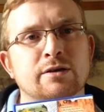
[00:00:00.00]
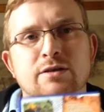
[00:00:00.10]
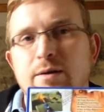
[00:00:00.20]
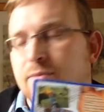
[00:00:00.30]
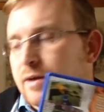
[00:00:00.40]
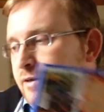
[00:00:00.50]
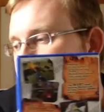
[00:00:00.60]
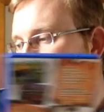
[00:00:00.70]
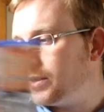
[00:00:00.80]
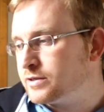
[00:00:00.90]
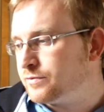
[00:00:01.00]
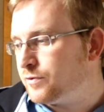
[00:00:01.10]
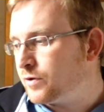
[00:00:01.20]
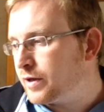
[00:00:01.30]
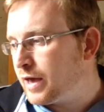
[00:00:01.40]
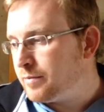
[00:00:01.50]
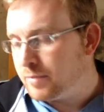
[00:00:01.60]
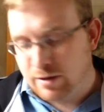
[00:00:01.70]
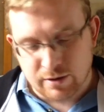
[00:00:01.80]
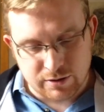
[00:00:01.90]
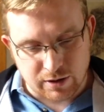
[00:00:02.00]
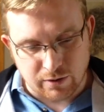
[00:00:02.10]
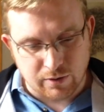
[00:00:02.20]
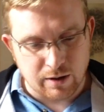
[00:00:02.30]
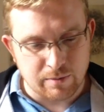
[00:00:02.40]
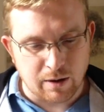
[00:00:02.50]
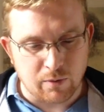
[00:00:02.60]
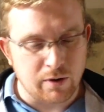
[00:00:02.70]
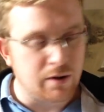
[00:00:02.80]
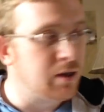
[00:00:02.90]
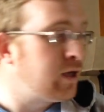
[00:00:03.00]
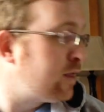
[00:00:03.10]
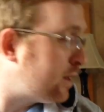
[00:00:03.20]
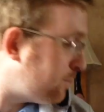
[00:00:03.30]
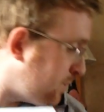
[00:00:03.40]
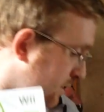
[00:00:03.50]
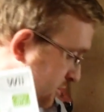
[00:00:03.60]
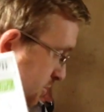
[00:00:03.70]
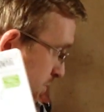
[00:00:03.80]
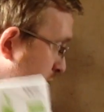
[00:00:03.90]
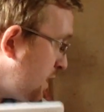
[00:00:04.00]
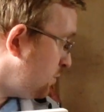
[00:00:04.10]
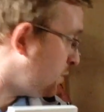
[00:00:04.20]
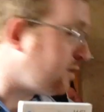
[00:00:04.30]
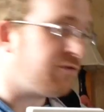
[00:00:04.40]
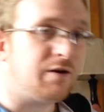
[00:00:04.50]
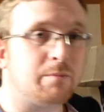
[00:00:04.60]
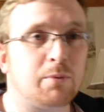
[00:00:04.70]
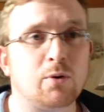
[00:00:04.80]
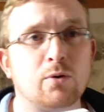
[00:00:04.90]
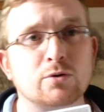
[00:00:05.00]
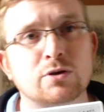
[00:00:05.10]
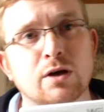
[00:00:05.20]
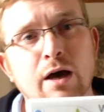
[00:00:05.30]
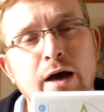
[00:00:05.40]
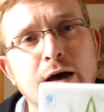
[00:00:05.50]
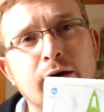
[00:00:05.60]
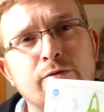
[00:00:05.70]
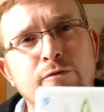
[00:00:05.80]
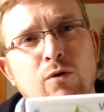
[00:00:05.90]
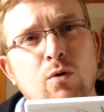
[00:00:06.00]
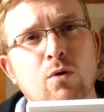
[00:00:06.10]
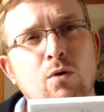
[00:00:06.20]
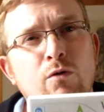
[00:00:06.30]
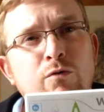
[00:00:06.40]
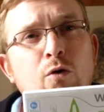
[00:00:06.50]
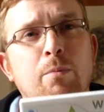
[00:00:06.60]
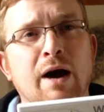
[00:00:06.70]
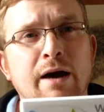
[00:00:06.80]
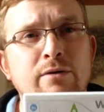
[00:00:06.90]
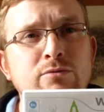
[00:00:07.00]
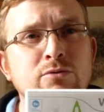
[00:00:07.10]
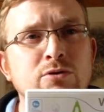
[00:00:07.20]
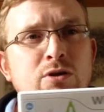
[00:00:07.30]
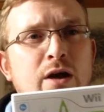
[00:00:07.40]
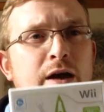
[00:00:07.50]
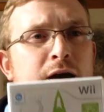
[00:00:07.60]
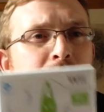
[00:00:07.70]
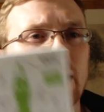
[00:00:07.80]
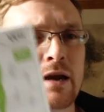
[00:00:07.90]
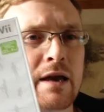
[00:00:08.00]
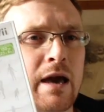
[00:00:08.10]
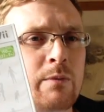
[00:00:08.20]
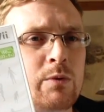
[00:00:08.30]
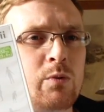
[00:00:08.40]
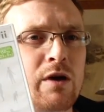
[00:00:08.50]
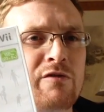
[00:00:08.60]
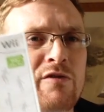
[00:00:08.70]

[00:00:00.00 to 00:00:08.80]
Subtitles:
type thing, so that's a fun game. So keep that one. Picked up a Wii Fit board for £4, and it came with Wii